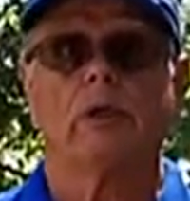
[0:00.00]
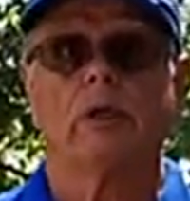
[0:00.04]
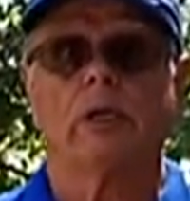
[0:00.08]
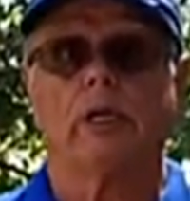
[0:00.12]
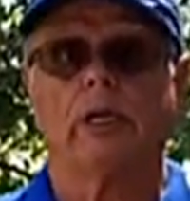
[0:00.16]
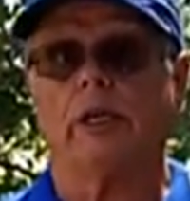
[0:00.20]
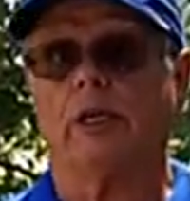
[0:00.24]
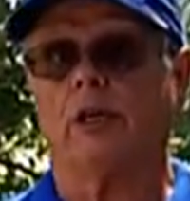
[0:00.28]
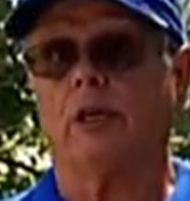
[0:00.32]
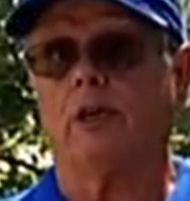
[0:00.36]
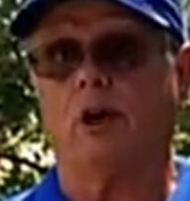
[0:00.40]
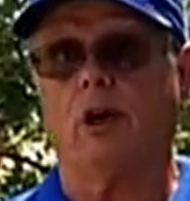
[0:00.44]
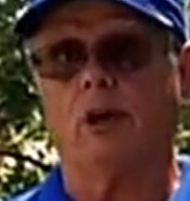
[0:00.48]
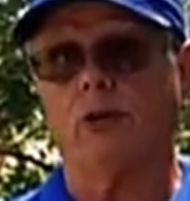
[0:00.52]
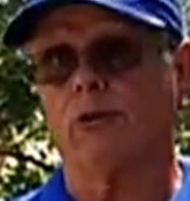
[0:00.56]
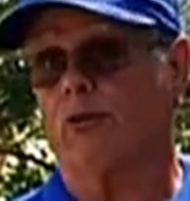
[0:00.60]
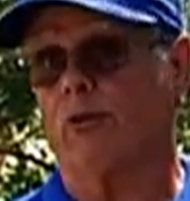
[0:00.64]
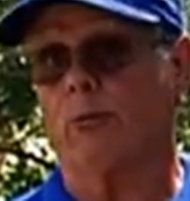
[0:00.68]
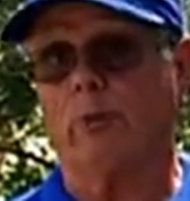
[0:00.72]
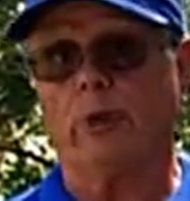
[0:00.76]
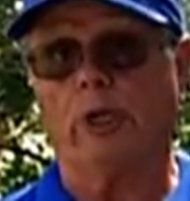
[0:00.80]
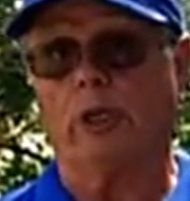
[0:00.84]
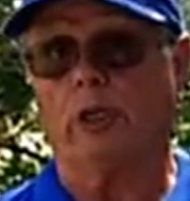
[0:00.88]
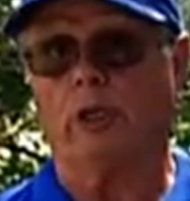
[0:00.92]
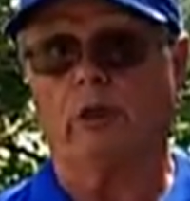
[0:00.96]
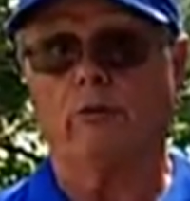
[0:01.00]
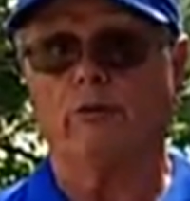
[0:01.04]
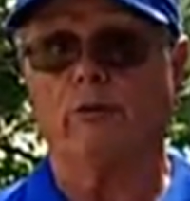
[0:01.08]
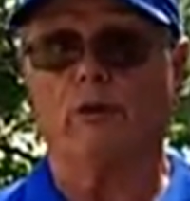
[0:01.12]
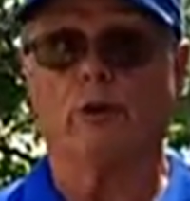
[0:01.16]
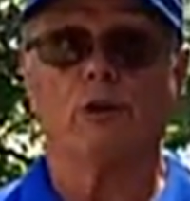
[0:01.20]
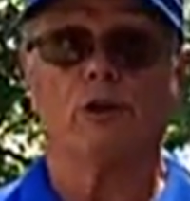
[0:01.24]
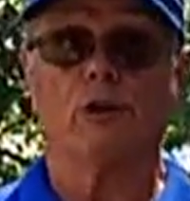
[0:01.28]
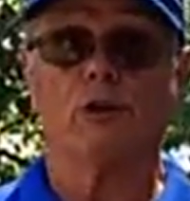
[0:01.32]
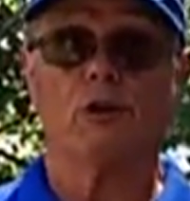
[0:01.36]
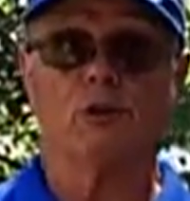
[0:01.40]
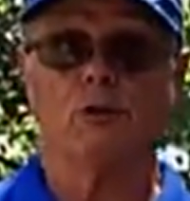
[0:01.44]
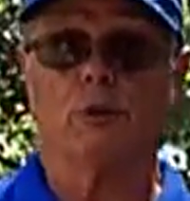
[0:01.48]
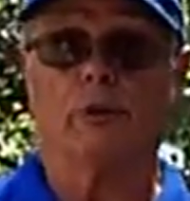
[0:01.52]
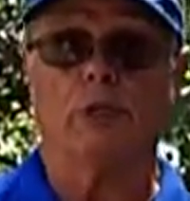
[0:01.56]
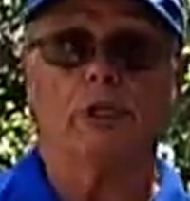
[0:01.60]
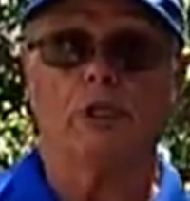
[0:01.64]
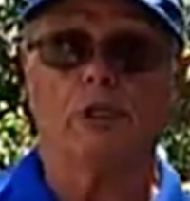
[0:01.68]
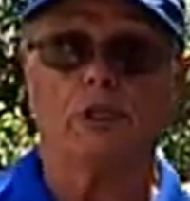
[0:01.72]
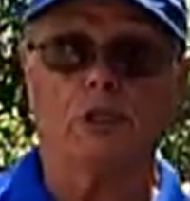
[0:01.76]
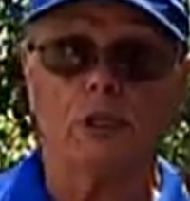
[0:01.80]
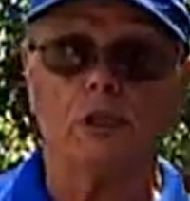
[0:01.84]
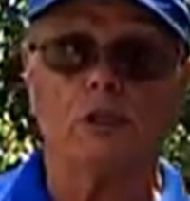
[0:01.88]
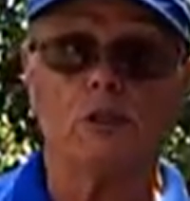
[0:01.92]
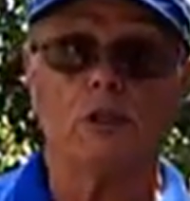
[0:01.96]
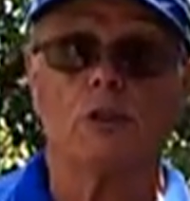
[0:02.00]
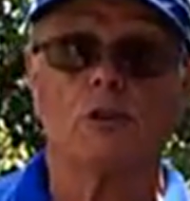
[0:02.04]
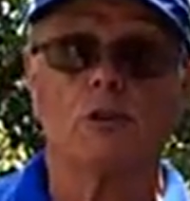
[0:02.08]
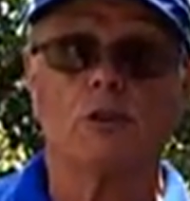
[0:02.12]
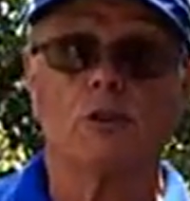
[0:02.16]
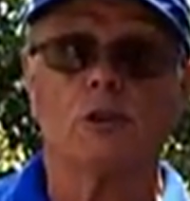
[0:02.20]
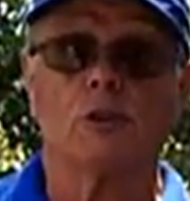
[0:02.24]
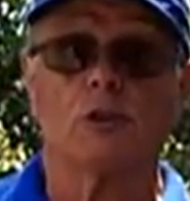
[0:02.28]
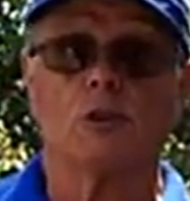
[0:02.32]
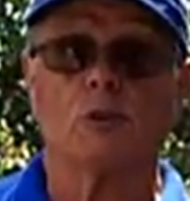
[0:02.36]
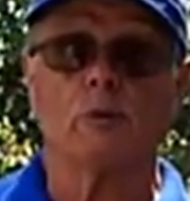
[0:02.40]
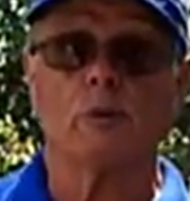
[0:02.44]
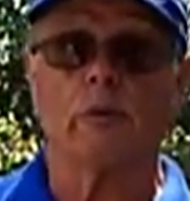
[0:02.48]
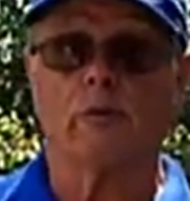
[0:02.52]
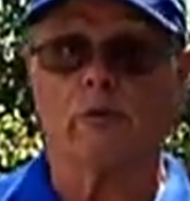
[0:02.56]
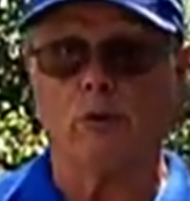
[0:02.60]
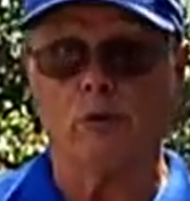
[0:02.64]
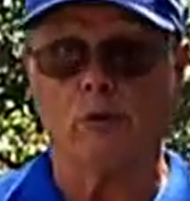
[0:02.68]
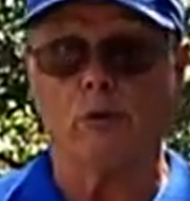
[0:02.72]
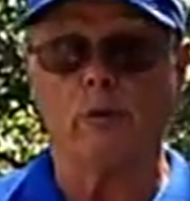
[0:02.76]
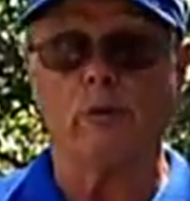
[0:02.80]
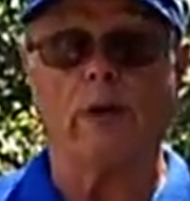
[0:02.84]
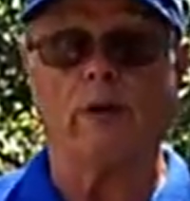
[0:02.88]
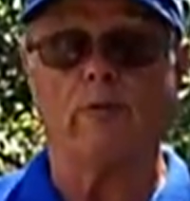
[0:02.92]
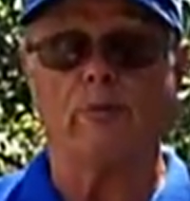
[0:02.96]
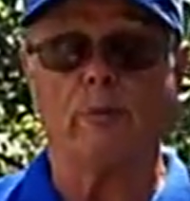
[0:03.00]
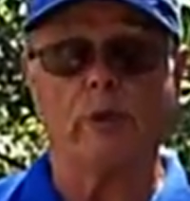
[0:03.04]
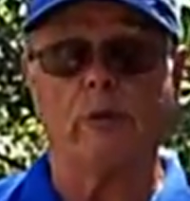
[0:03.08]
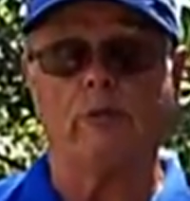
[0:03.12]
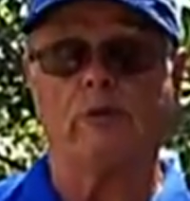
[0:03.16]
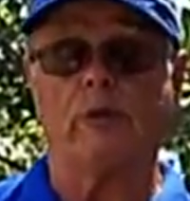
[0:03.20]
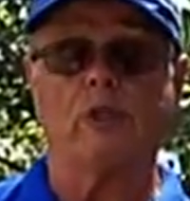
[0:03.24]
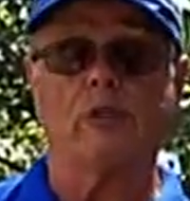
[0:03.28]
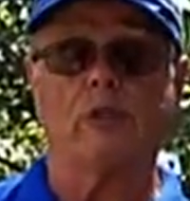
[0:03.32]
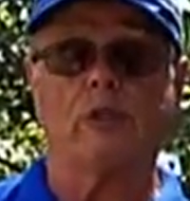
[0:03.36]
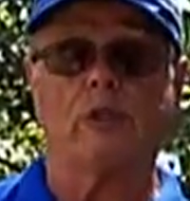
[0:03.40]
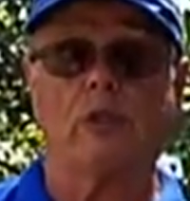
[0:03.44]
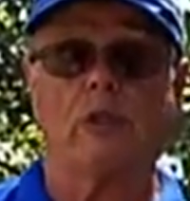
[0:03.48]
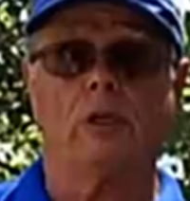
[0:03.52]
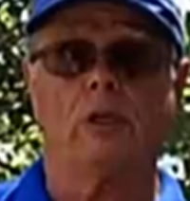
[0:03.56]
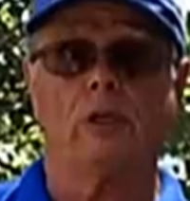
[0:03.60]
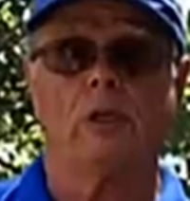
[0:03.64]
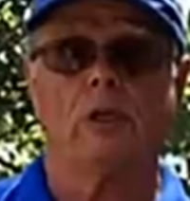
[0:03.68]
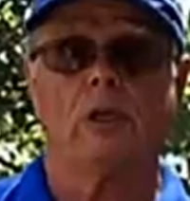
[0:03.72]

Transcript: It can also be a conversion to an existing system if you do have PVC.